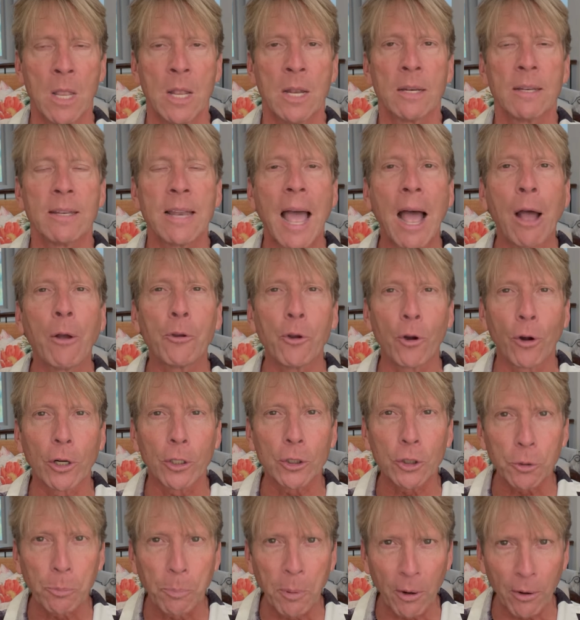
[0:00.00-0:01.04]
Now you're a
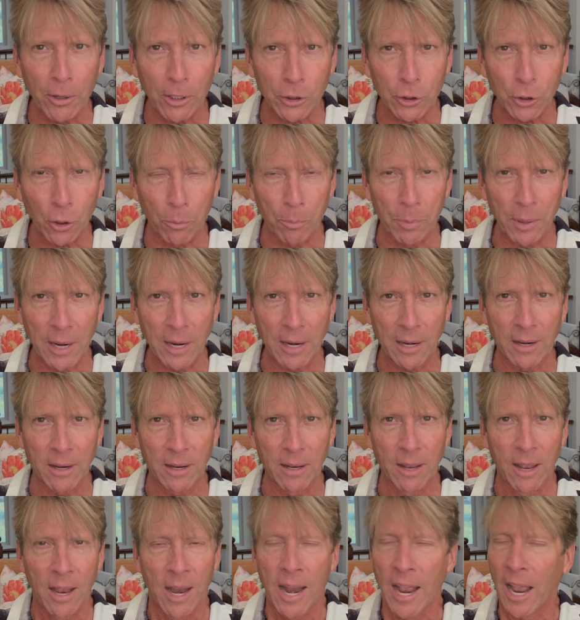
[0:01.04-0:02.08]
spiritual being.
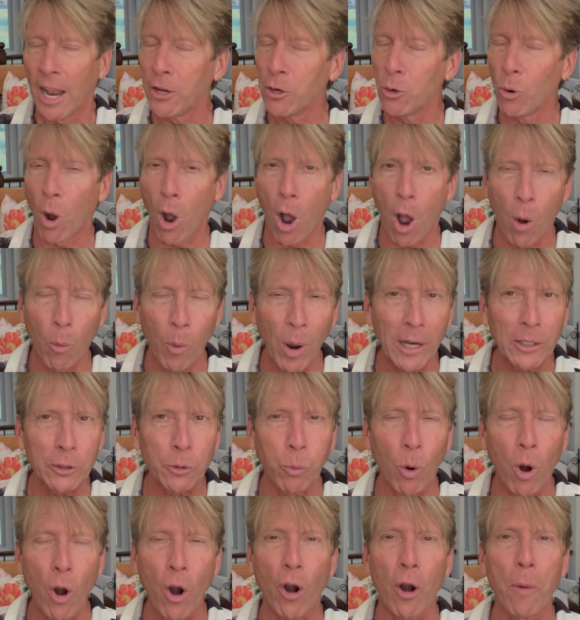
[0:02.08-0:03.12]
And you always
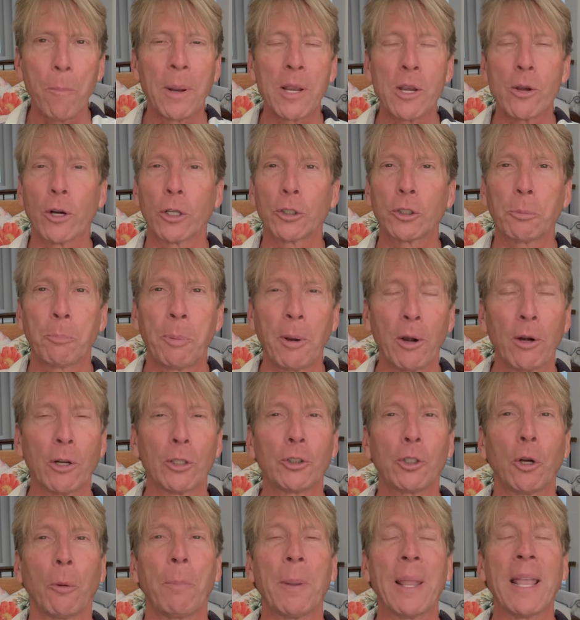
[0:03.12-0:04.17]
were, but your
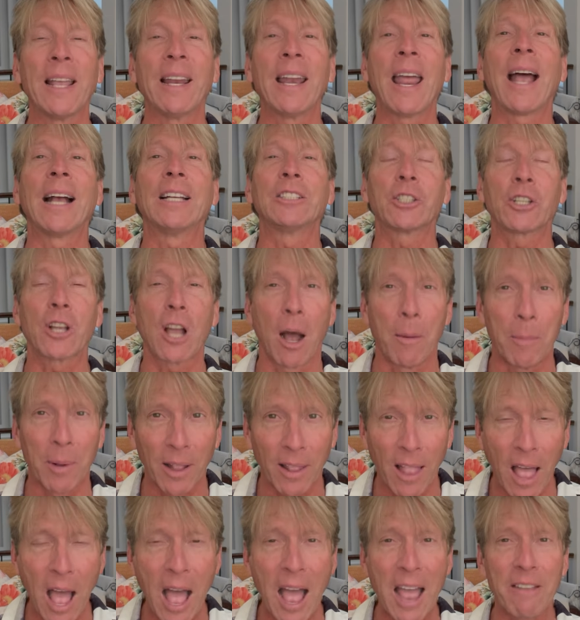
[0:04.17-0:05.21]
spiritual being has come
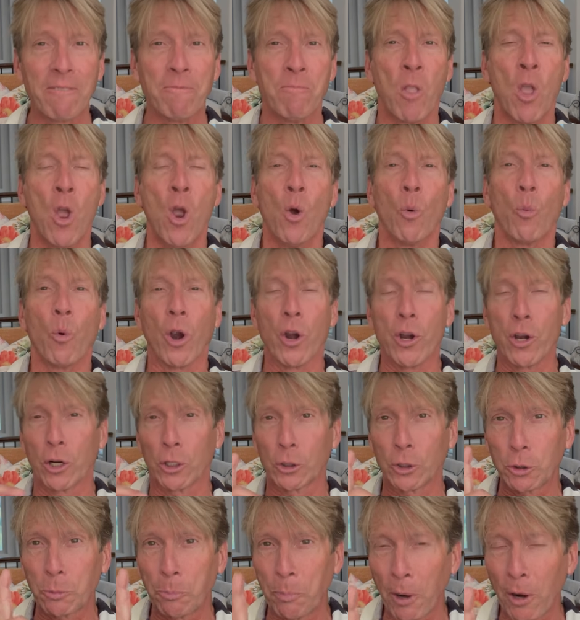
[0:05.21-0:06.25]
alive, where your
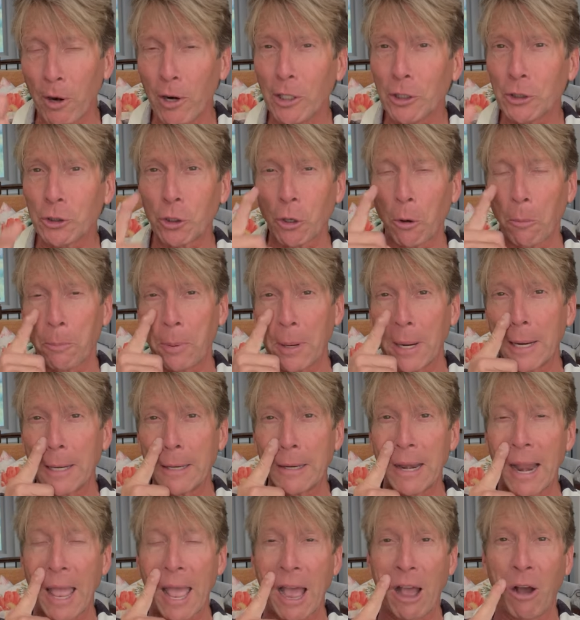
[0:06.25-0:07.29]
spiritual being
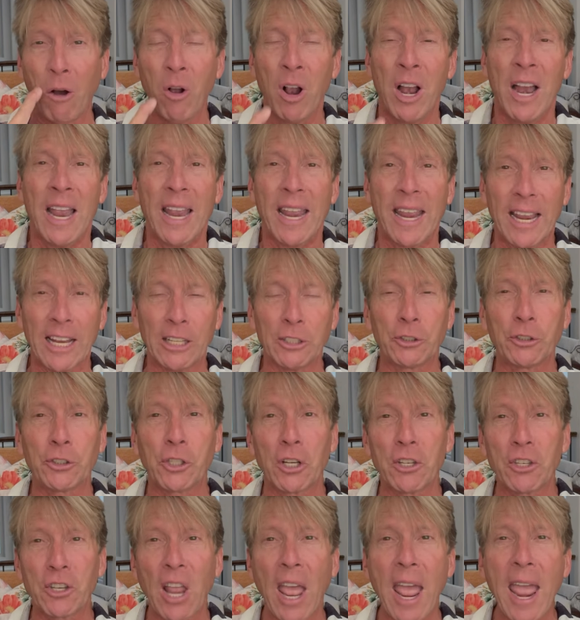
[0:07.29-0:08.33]
now is to
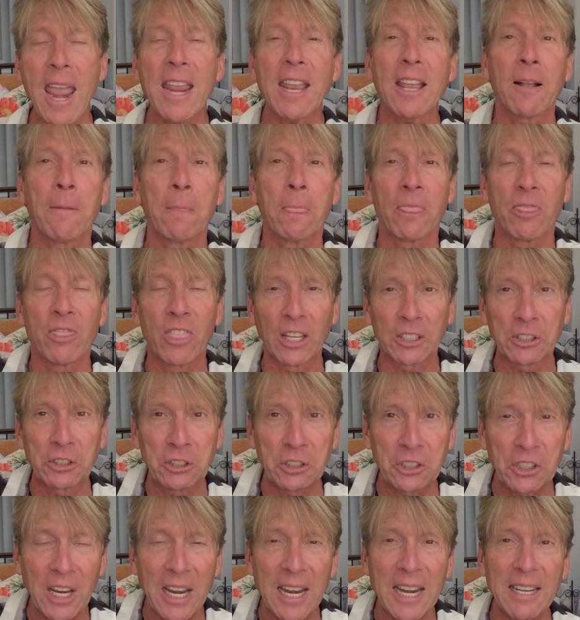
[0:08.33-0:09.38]
take the
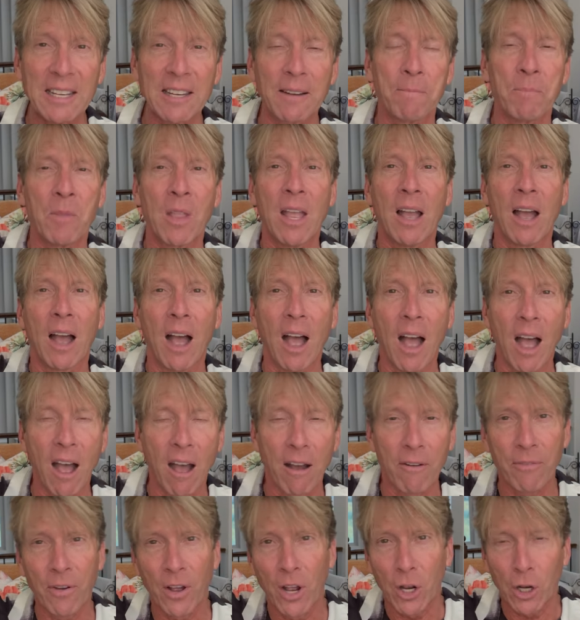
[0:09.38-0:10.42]
seat
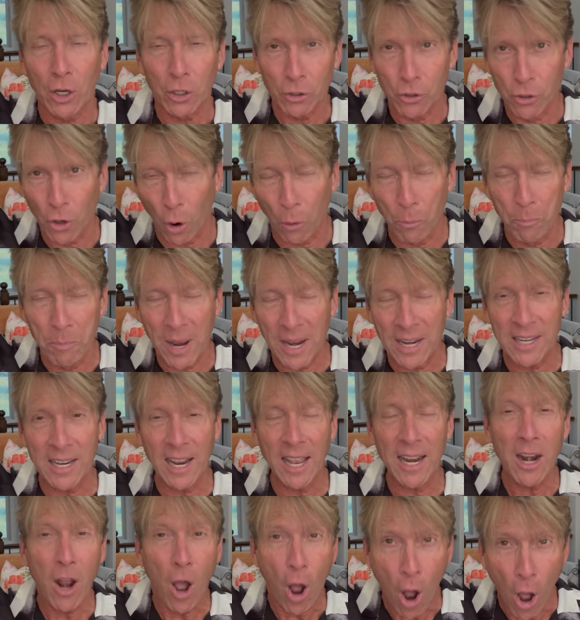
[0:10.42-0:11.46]
of
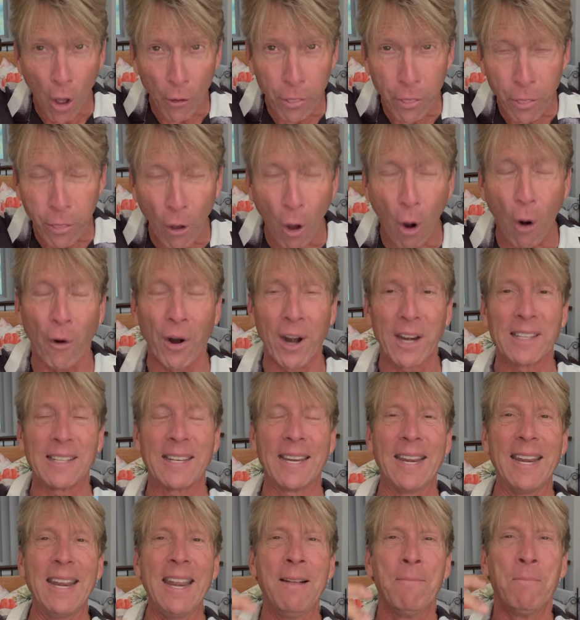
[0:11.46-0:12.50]
dominion,
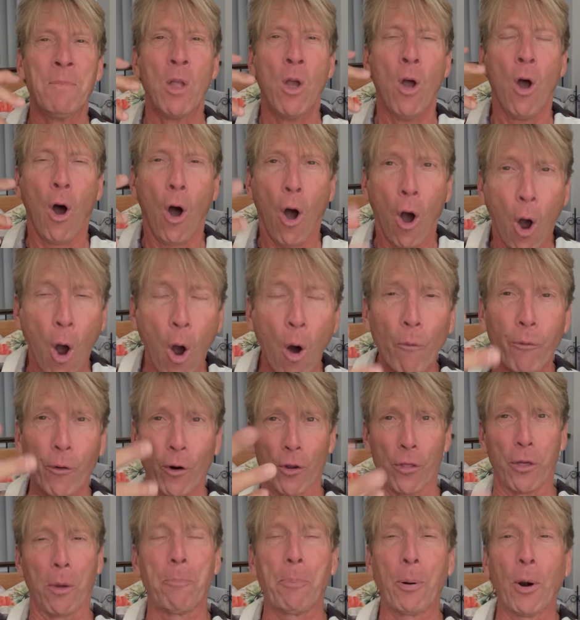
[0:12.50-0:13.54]
authority over
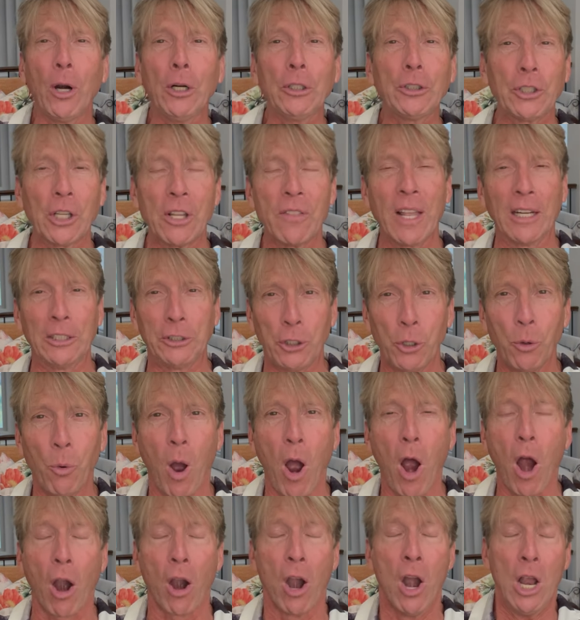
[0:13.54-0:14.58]
the person that you
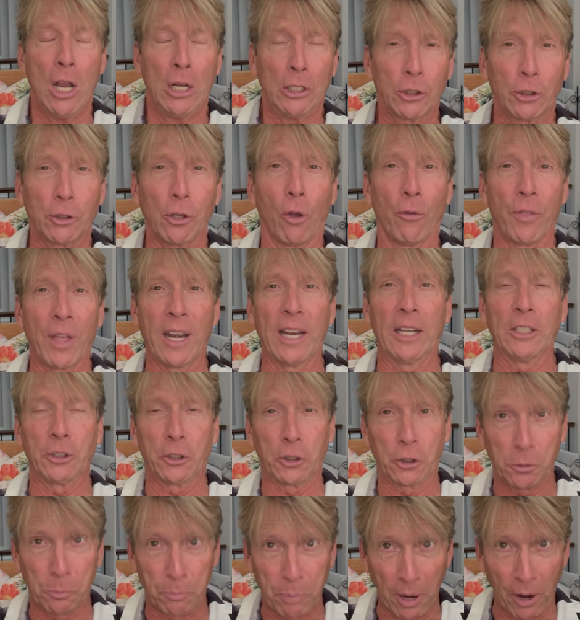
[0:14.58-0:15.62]
are so that it's
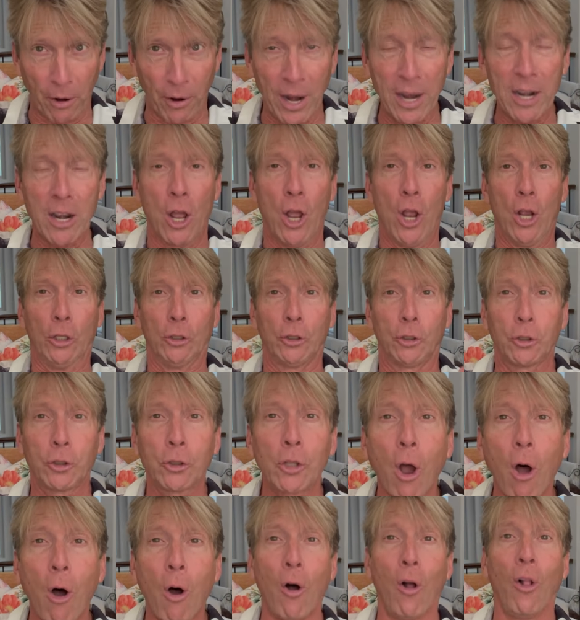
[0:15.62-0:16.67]
spirit,
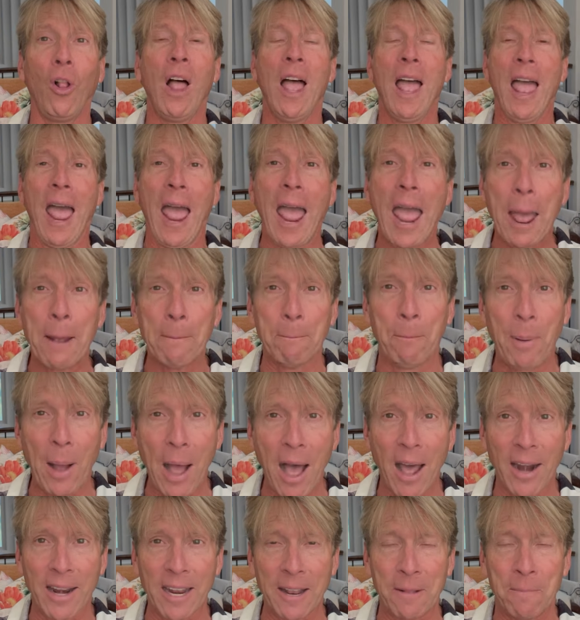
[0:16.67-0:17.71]
soul, and
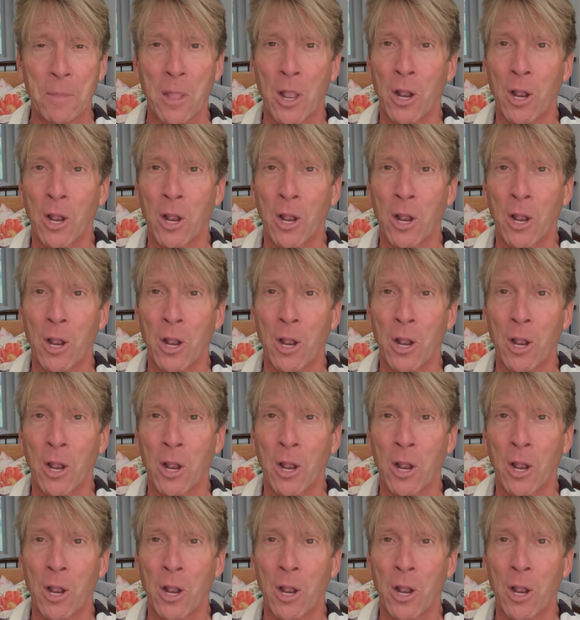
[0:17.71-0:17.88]
body.